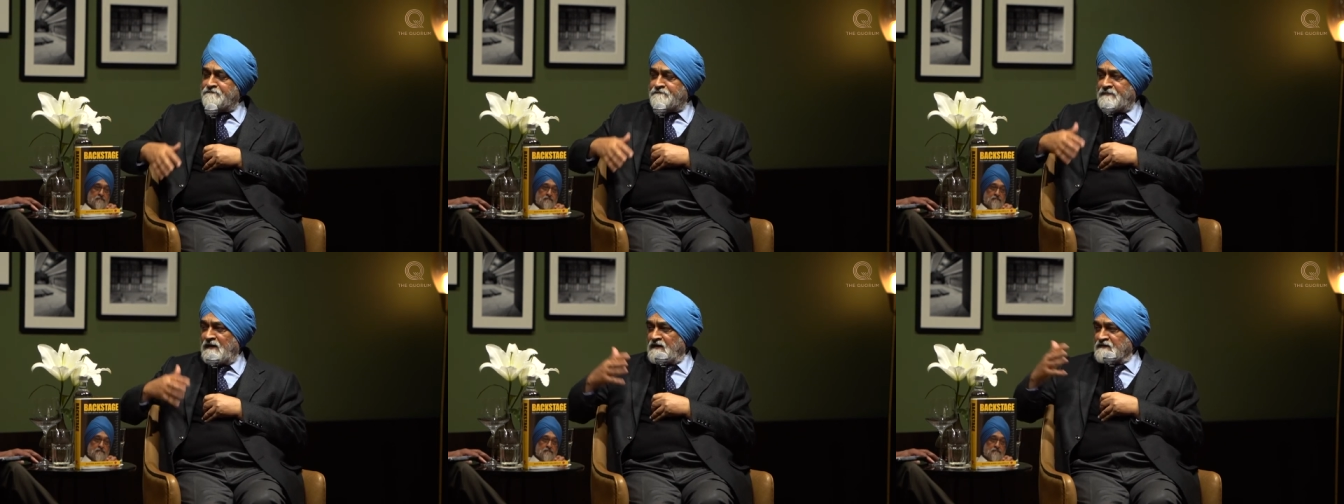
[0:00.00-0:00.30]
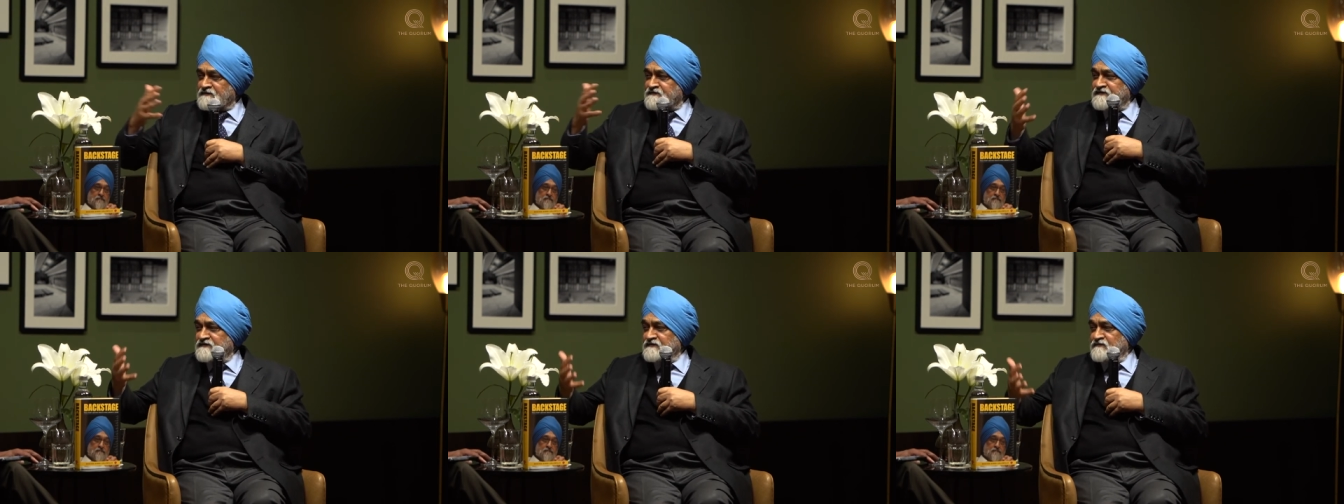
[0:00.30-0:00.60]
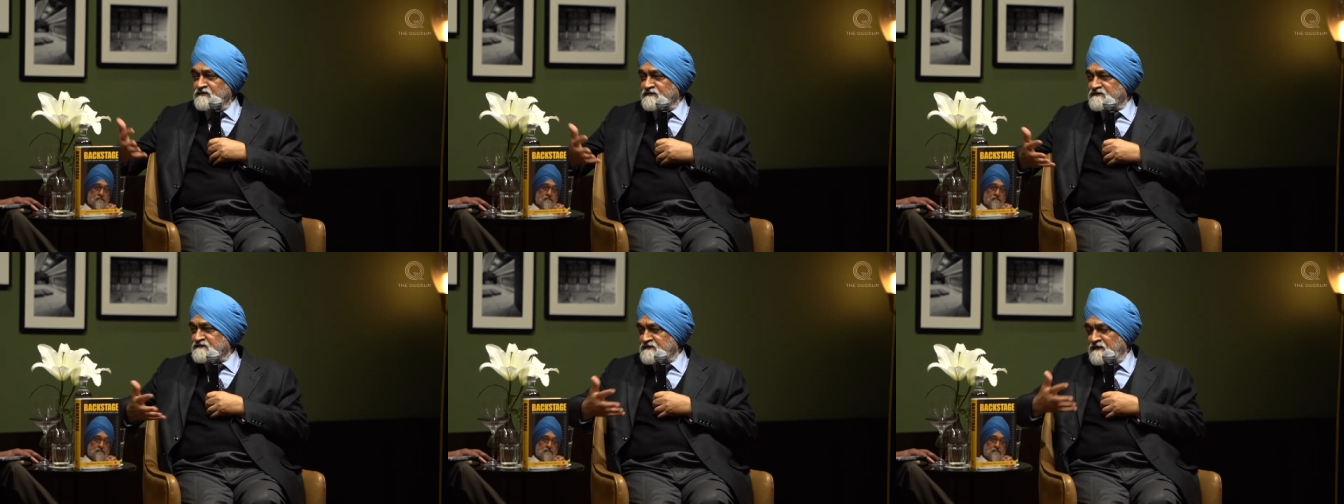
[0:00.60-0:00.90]
party
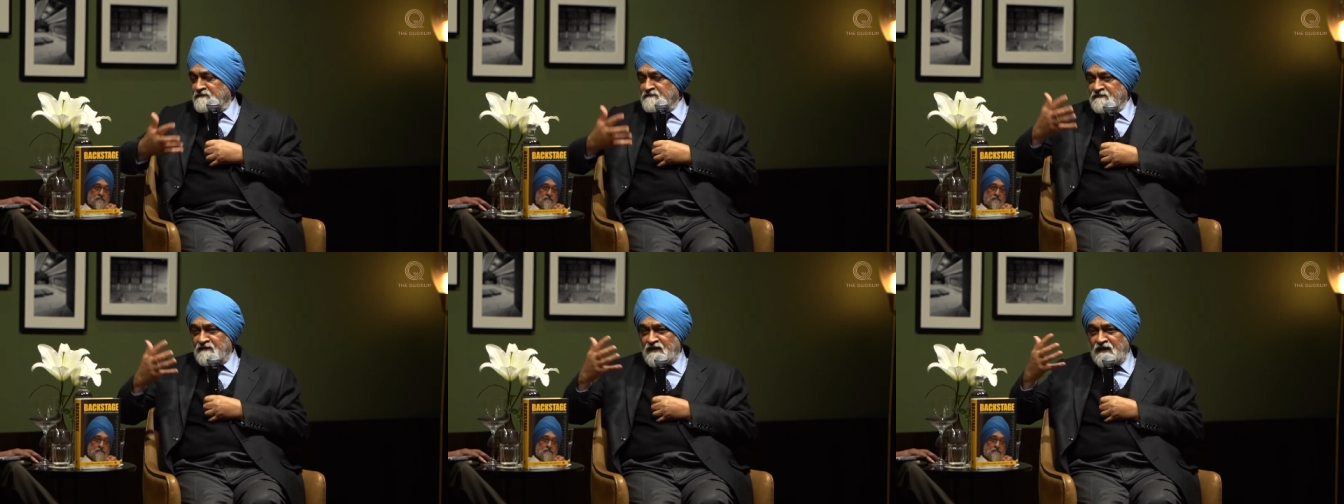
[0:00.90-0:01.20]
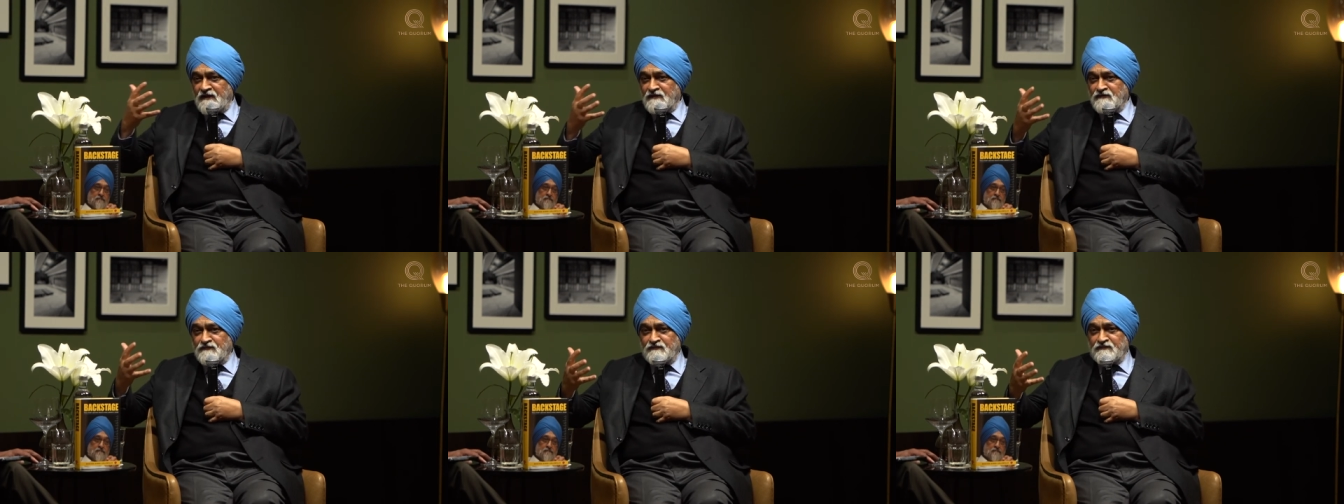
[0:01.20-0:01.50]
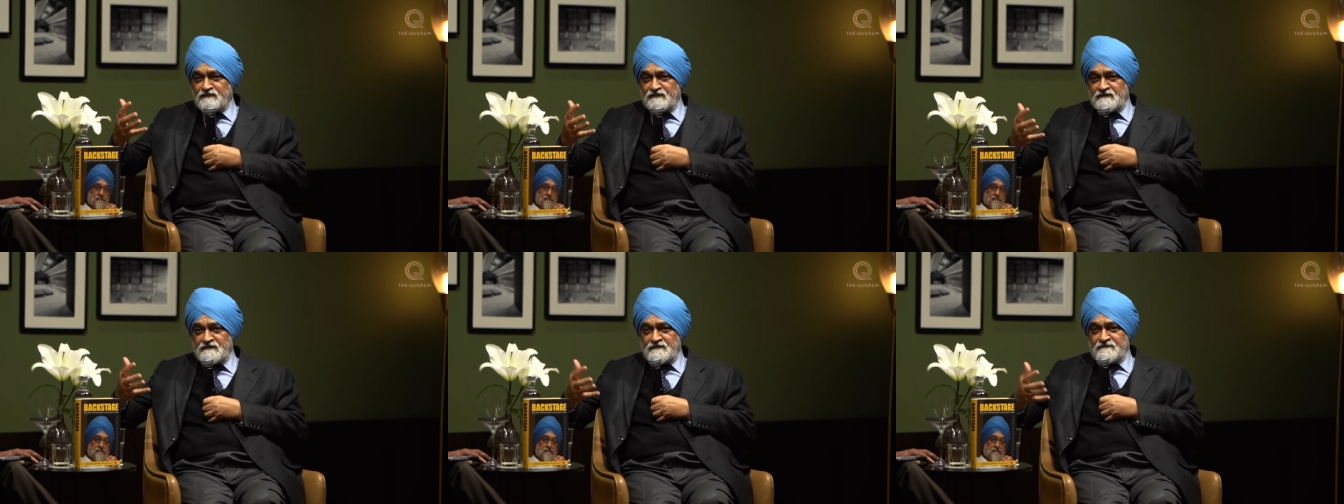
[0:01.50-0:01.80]
with some kind of
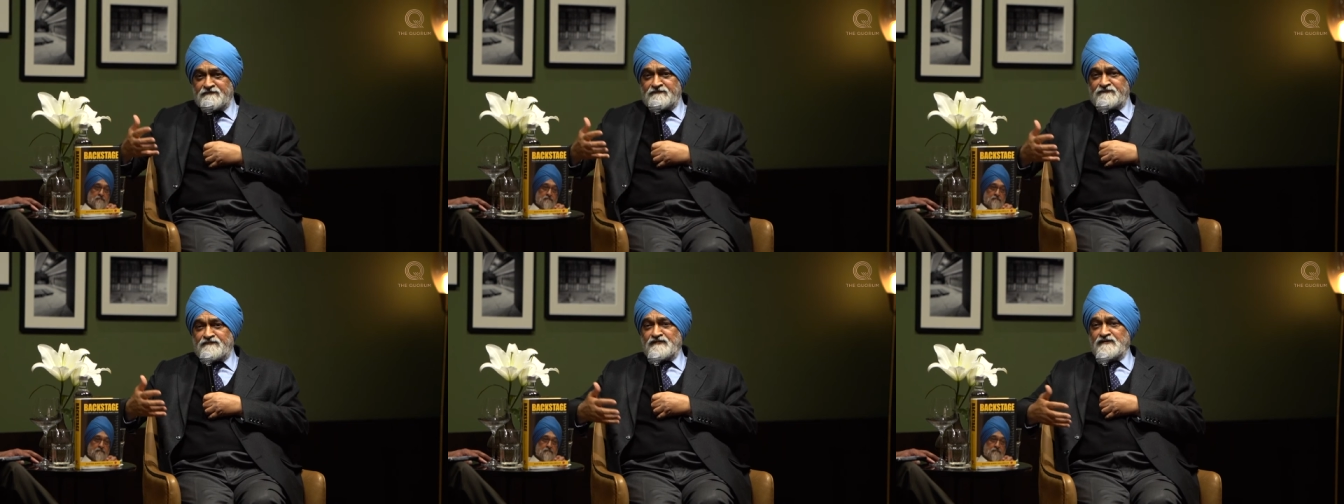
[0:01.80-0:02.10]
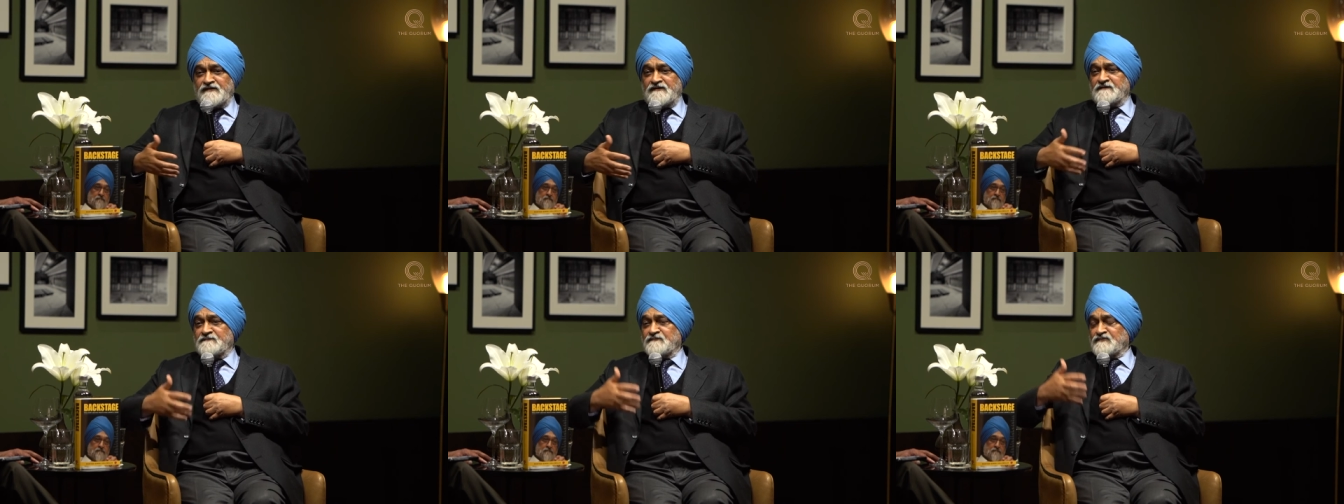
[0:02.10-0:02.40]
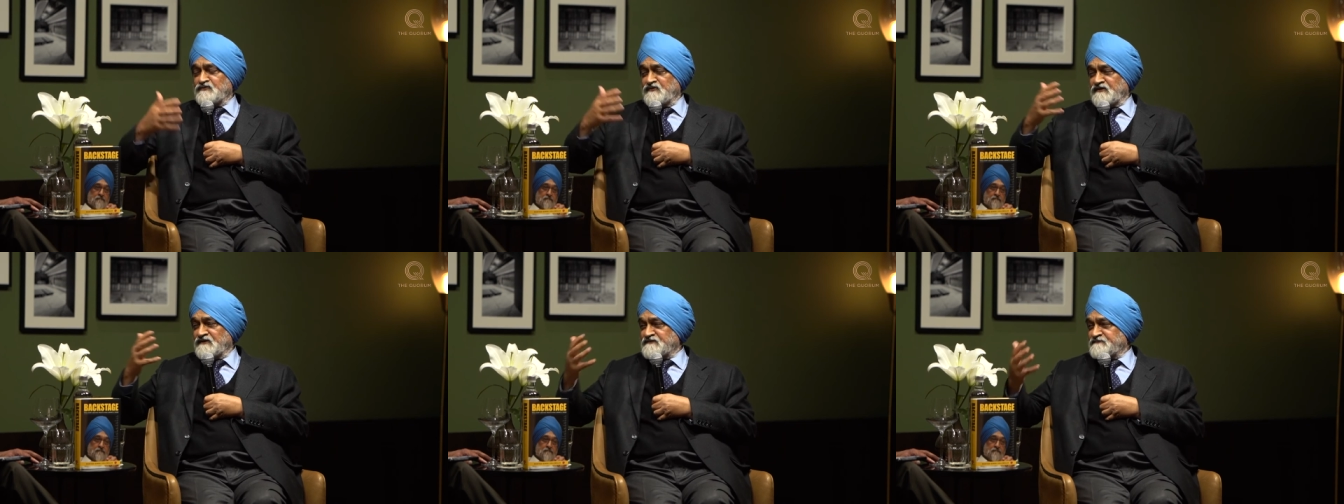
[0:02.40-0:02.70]
freedom
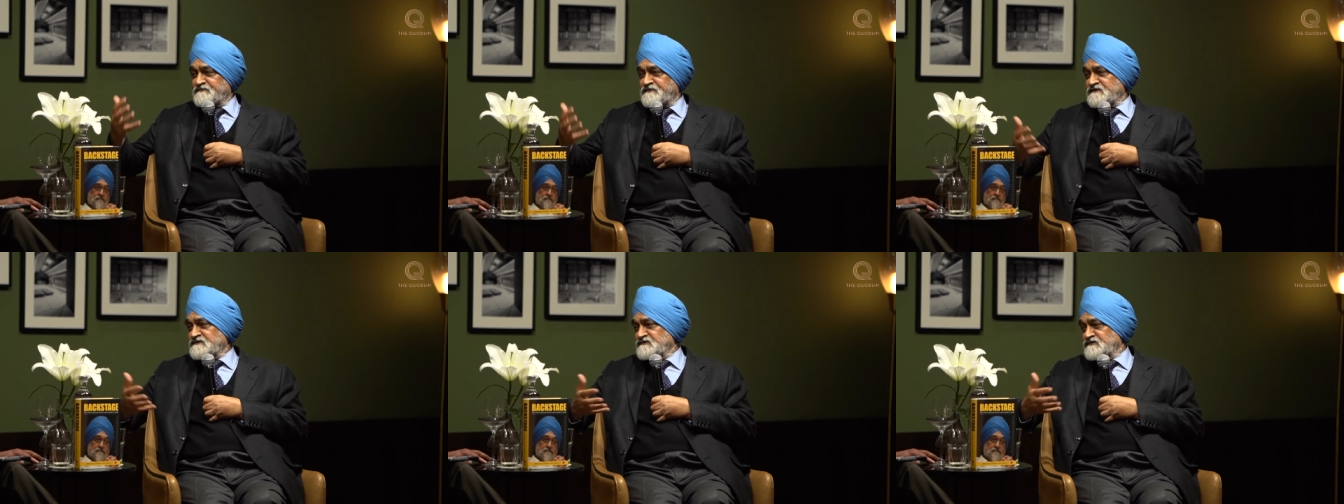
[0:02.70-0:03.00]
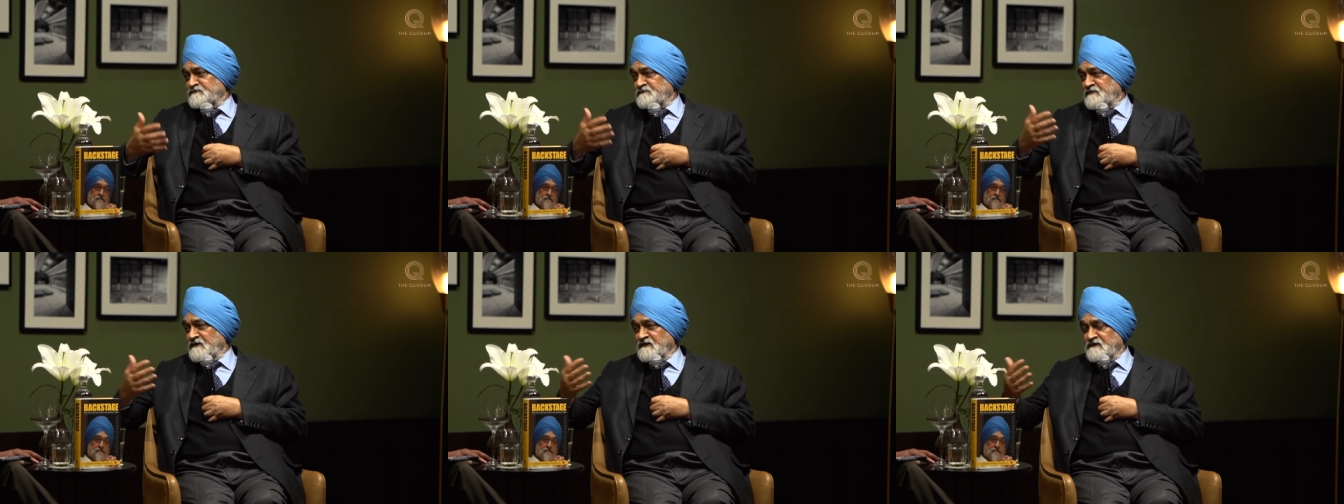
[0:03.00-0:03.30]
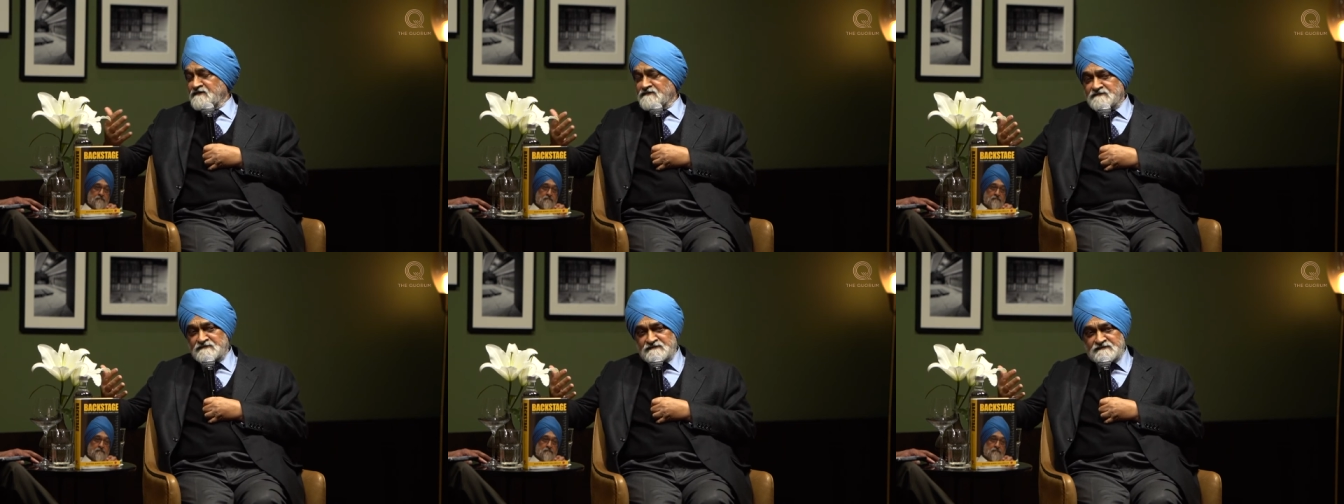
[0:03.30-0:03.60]
to express
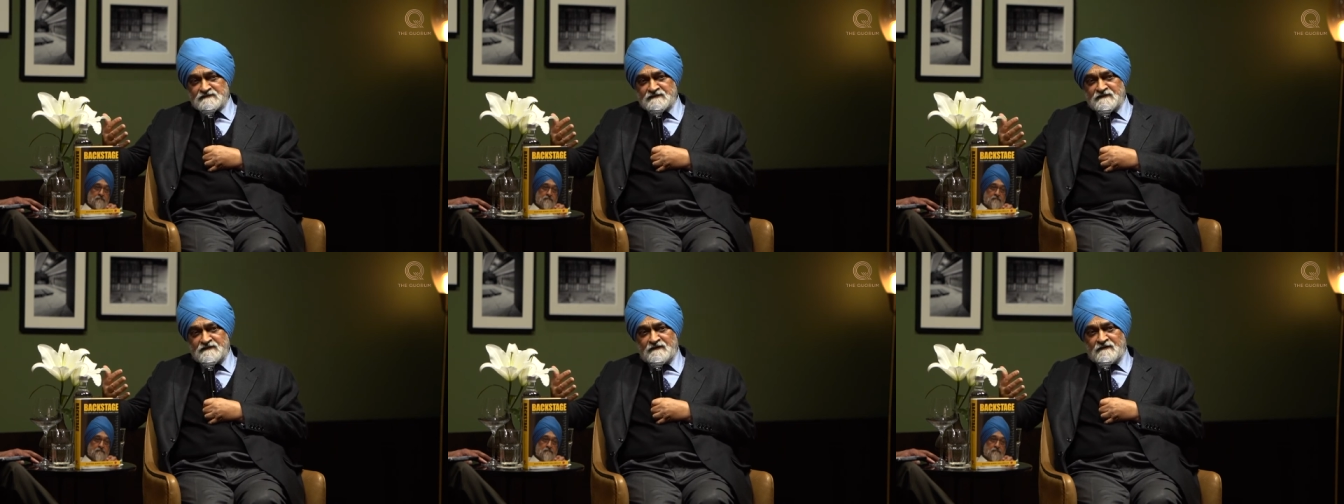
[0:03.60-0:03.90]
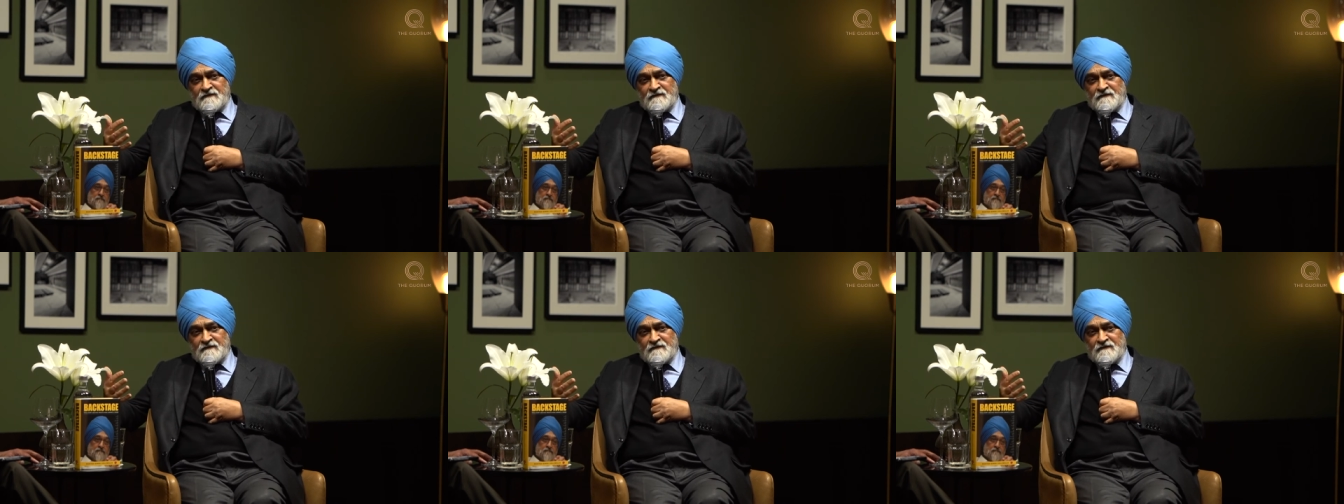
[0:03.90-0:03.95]
opinions,